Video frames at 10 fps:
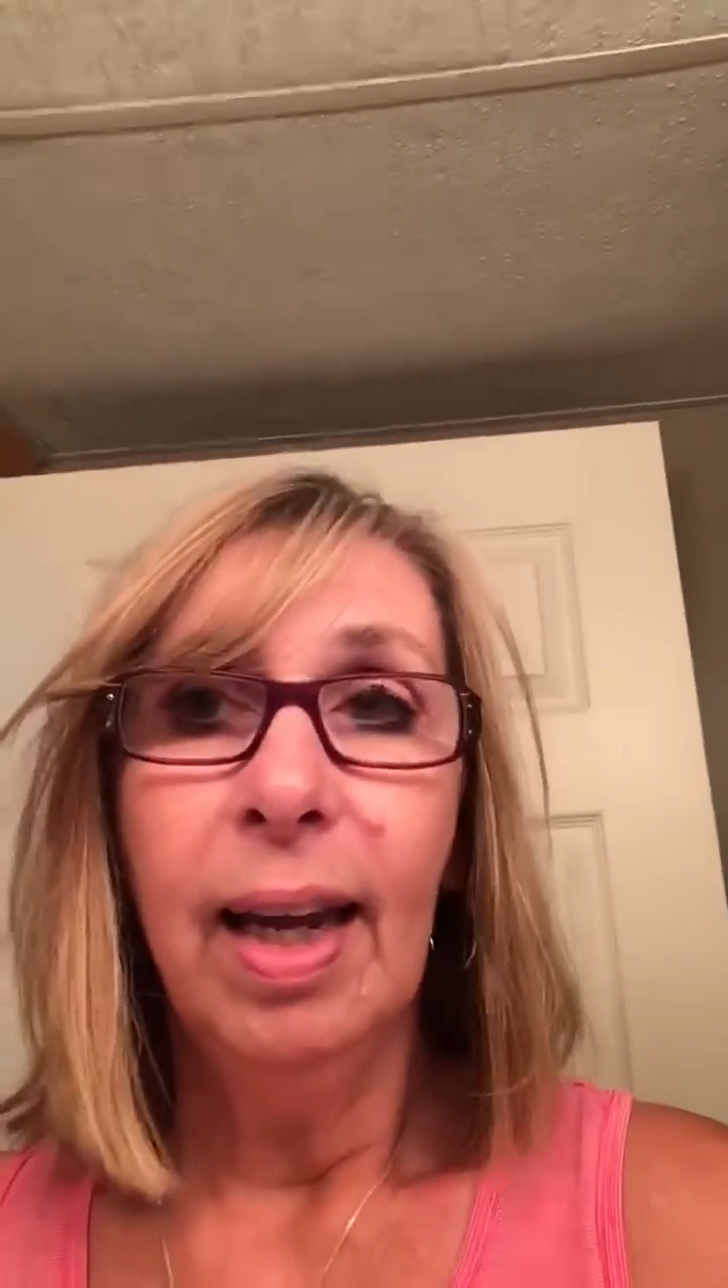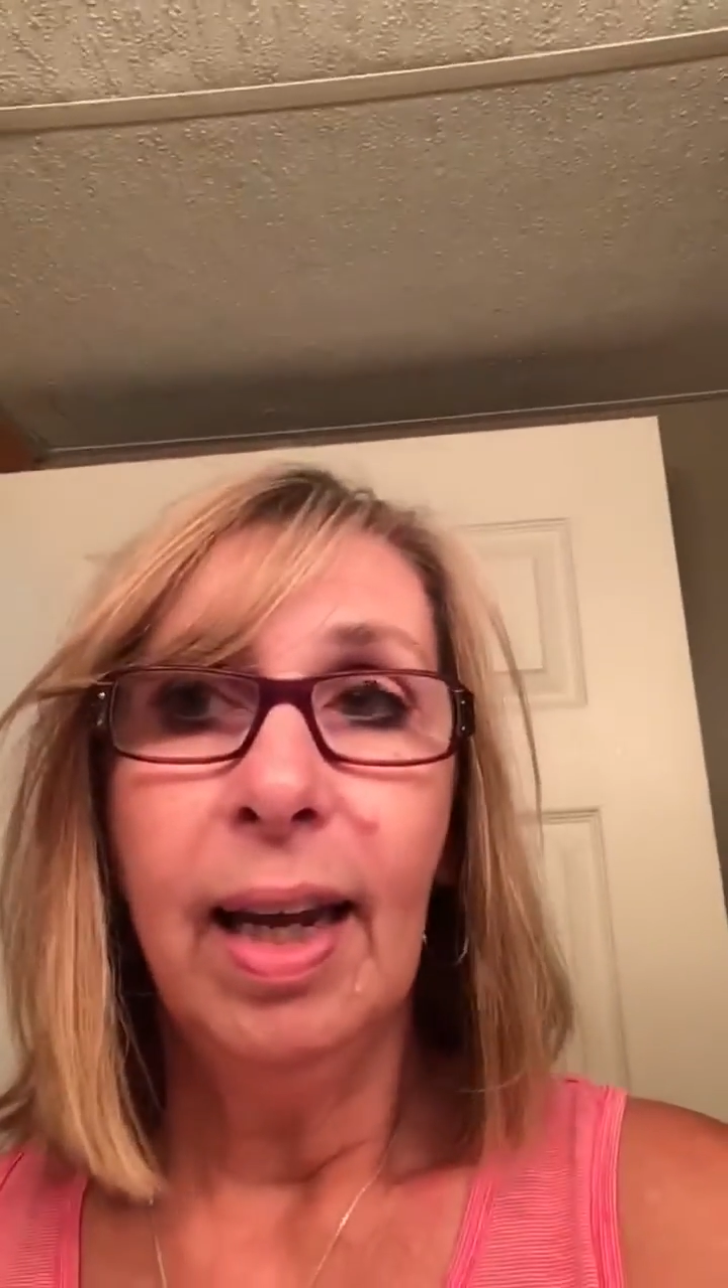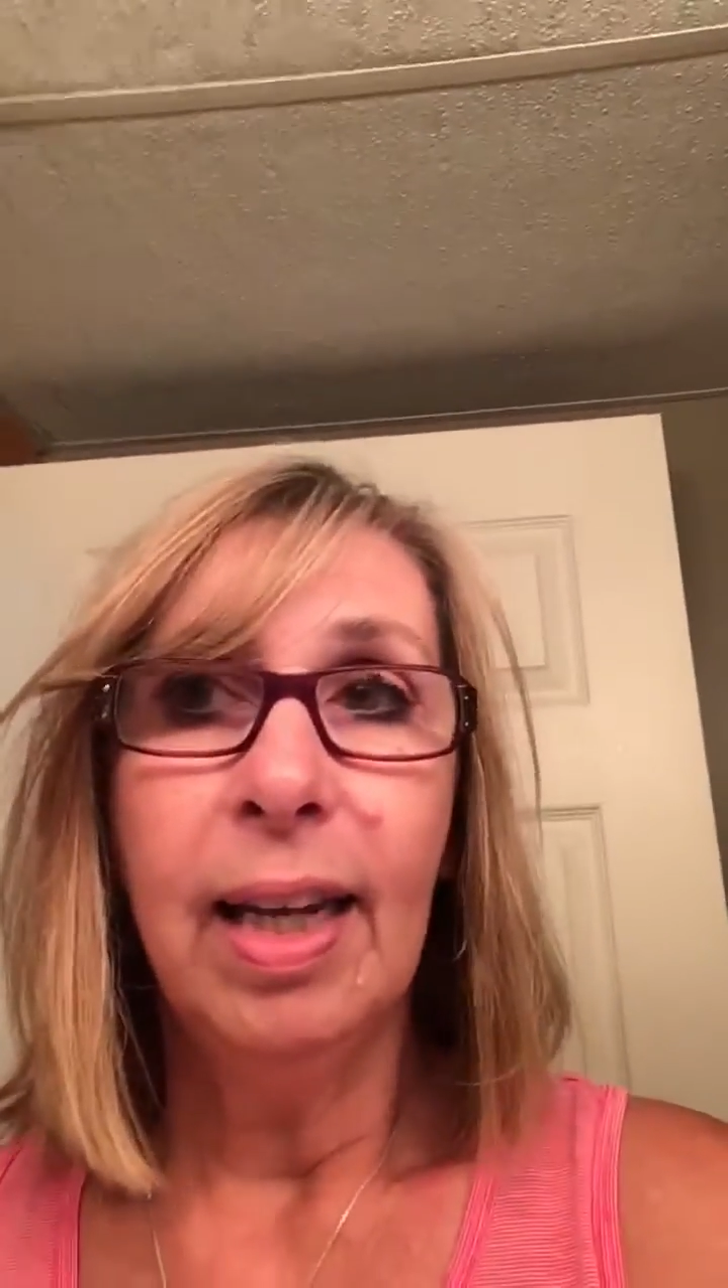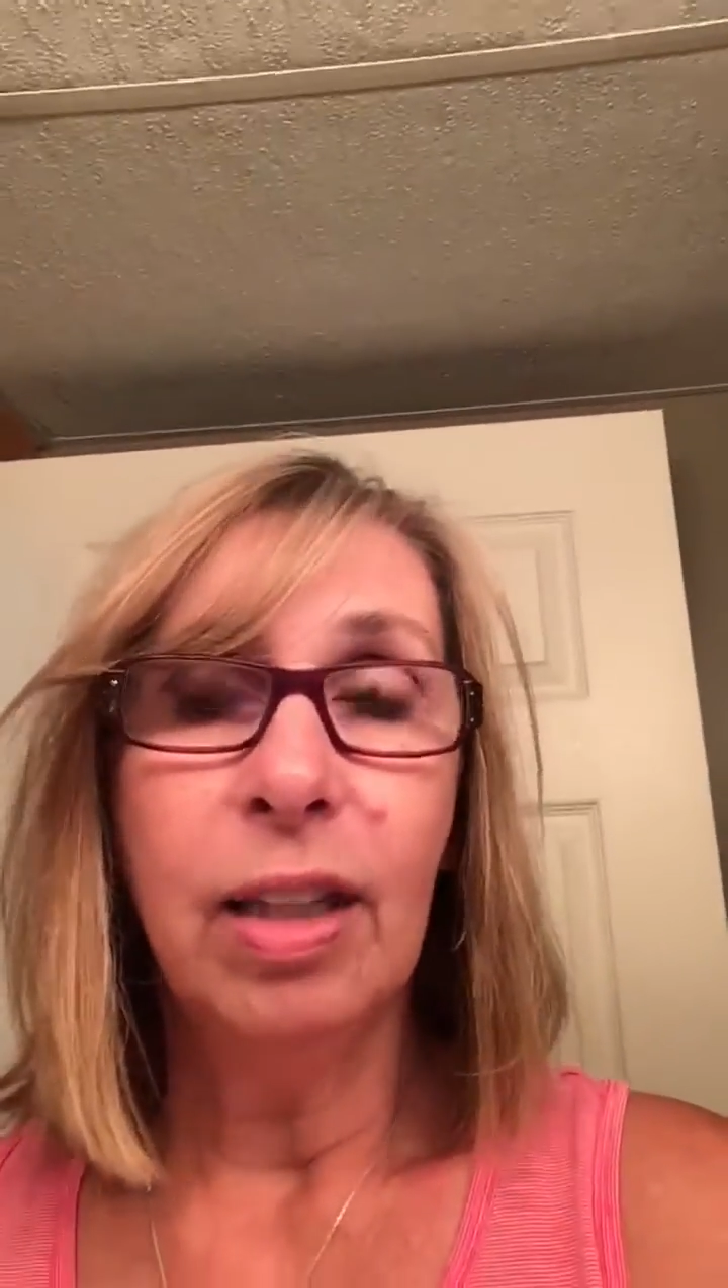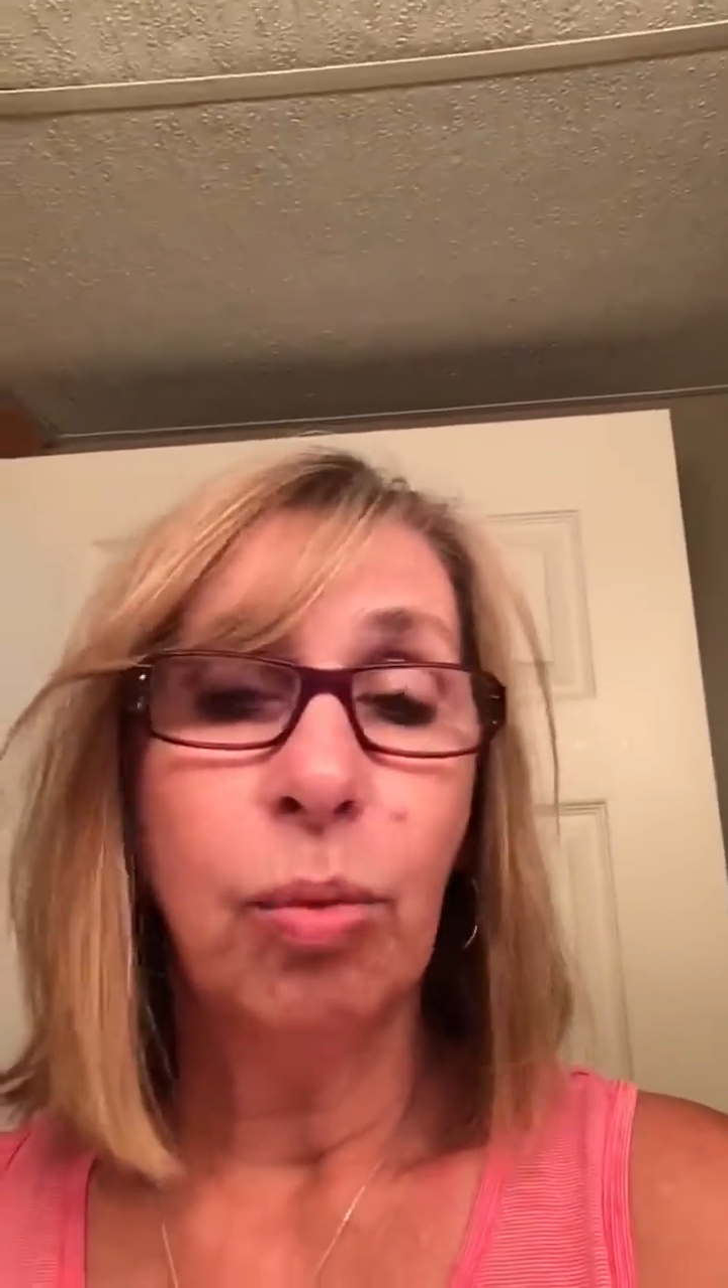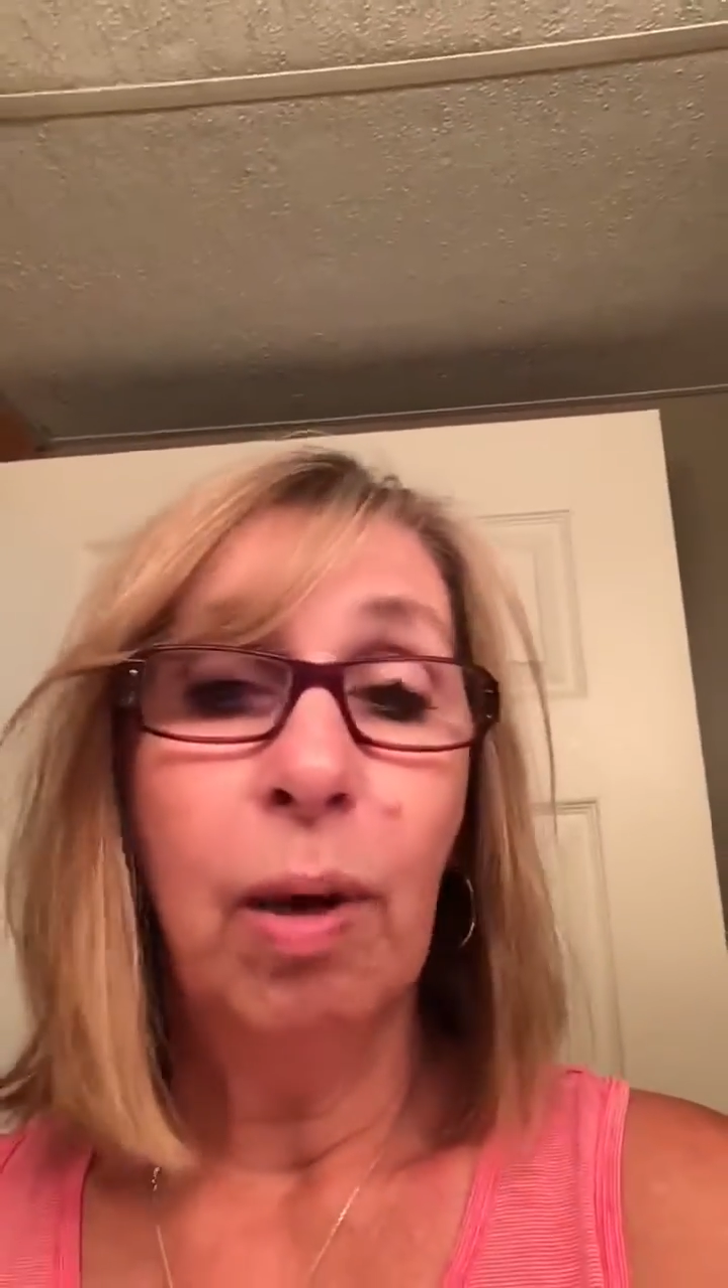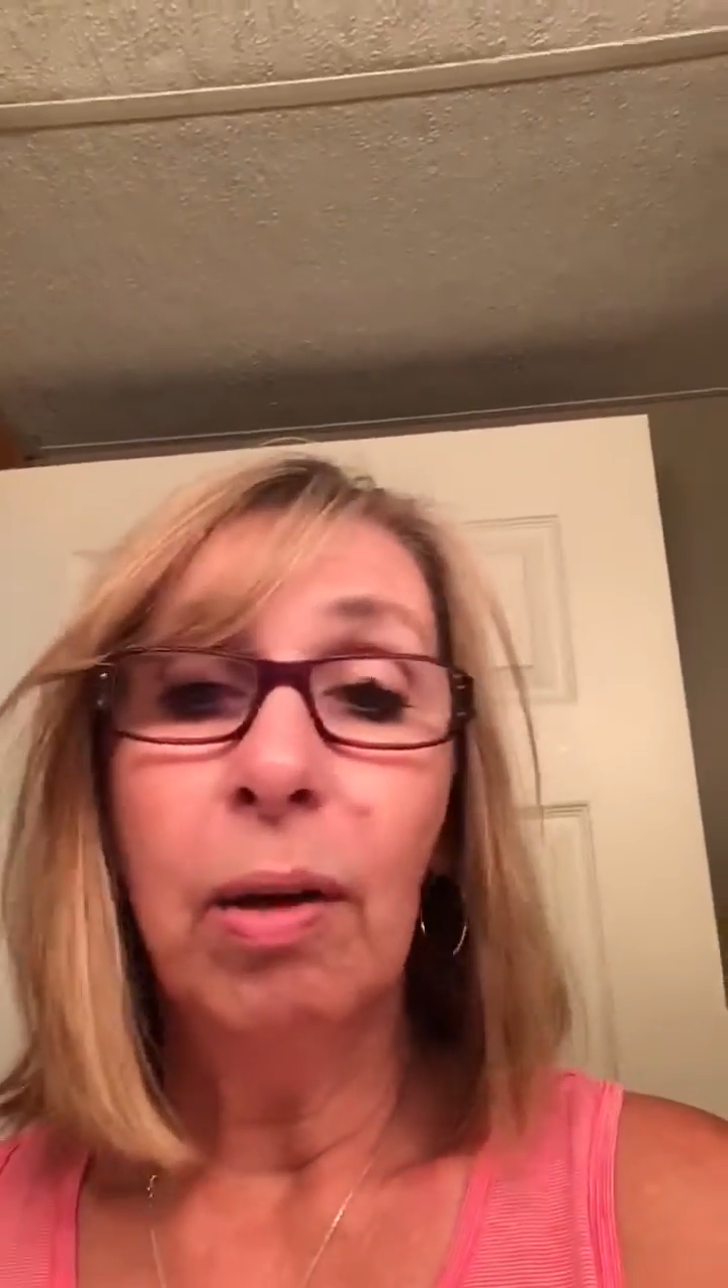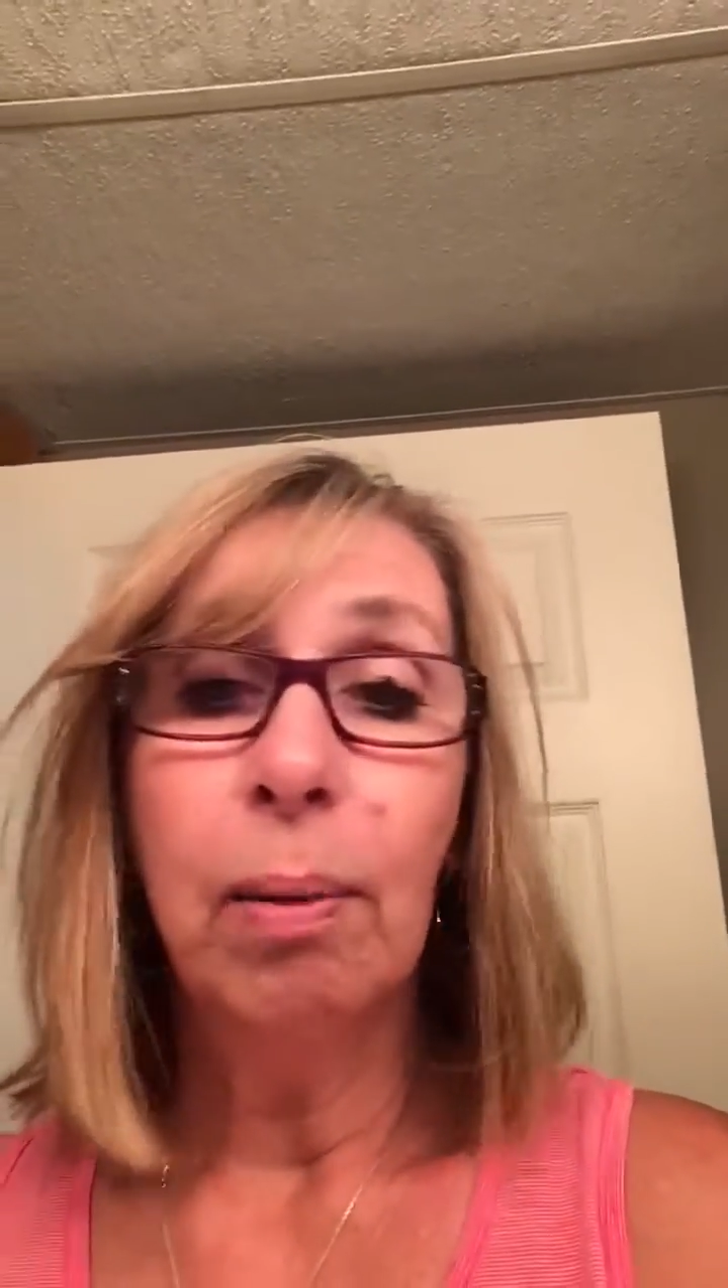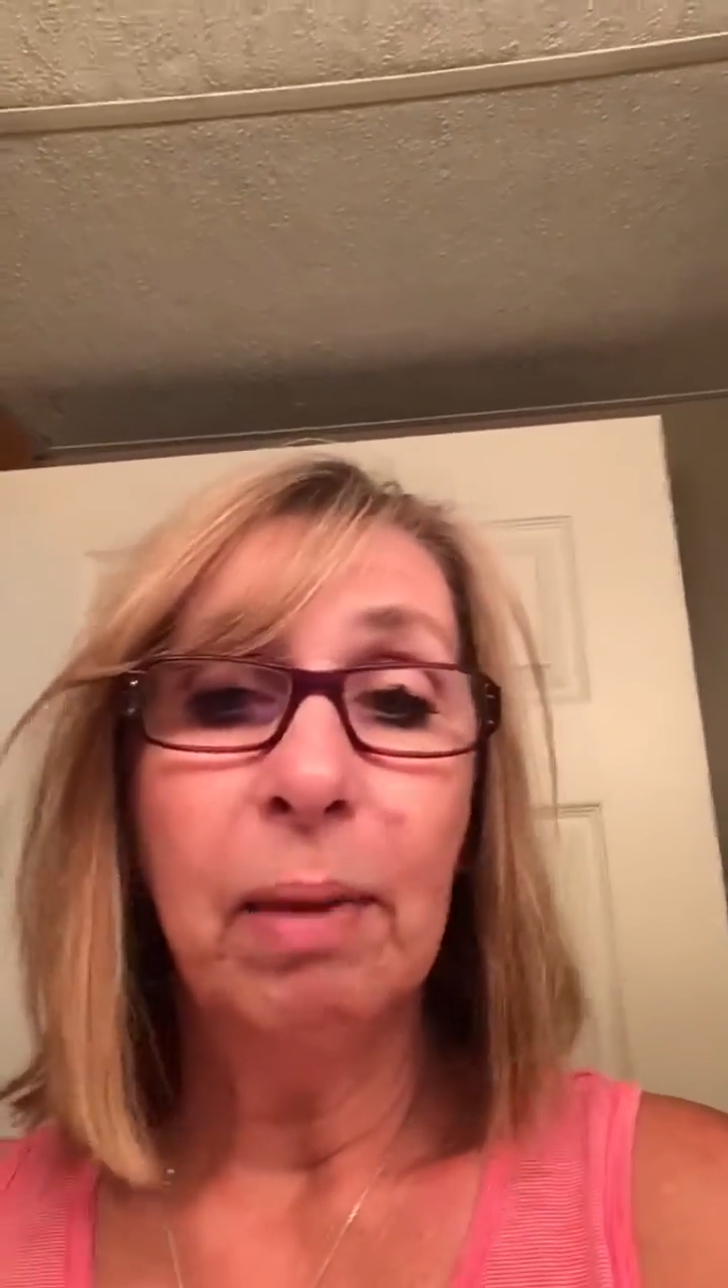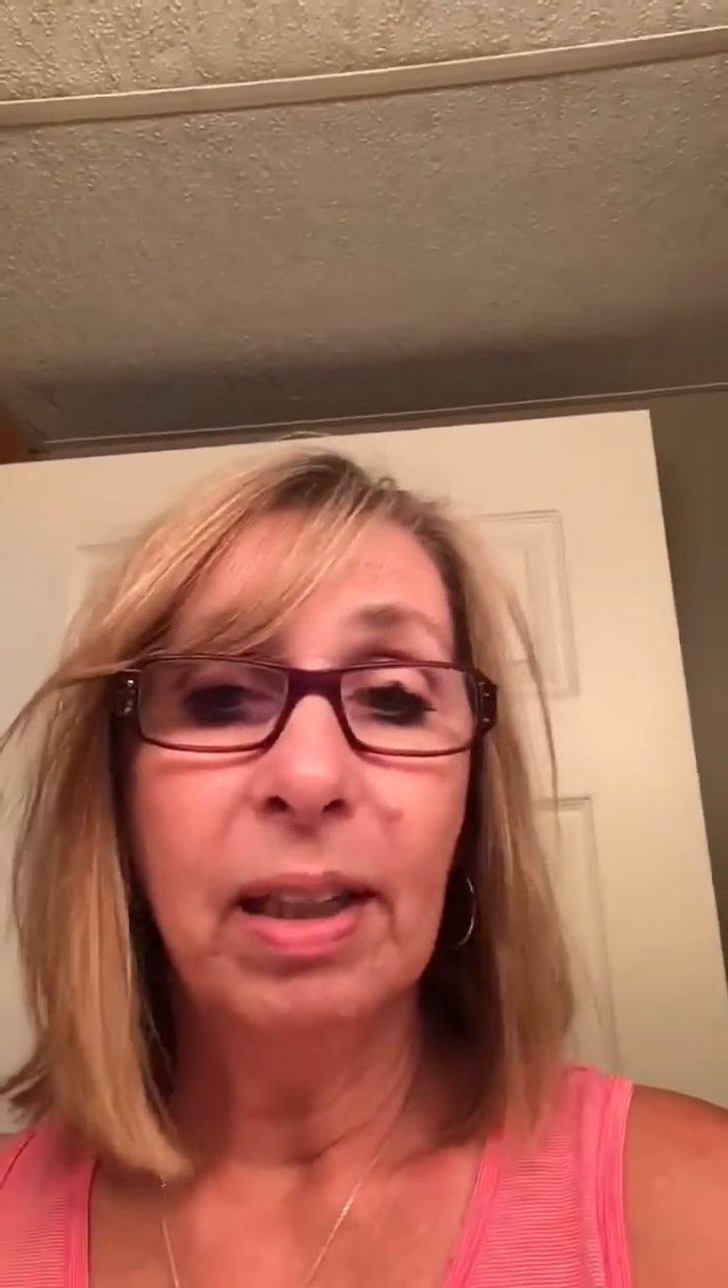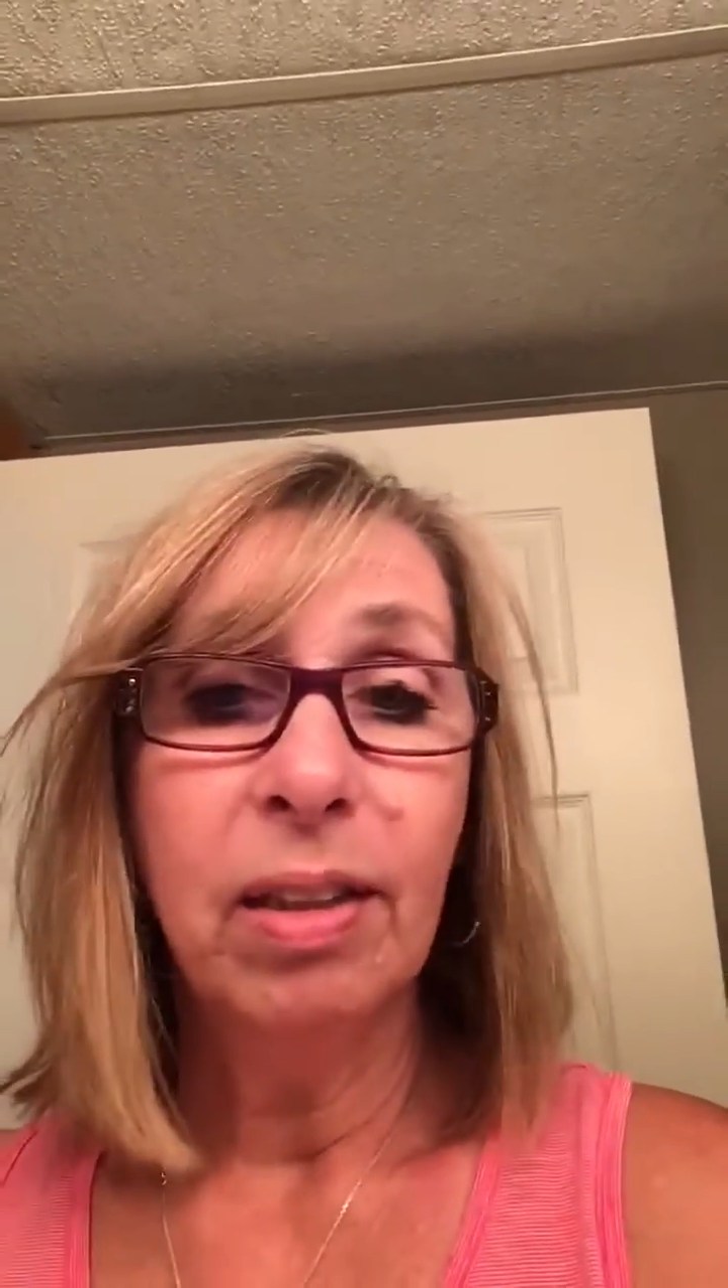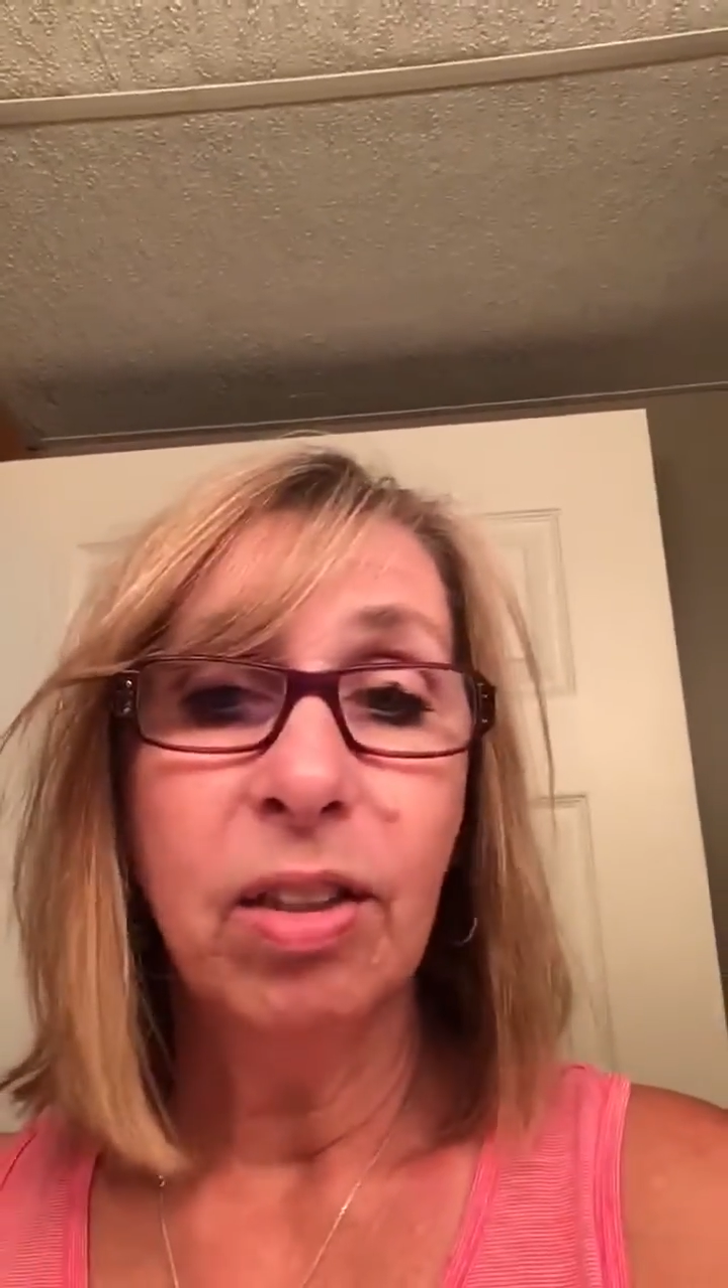he is welcoming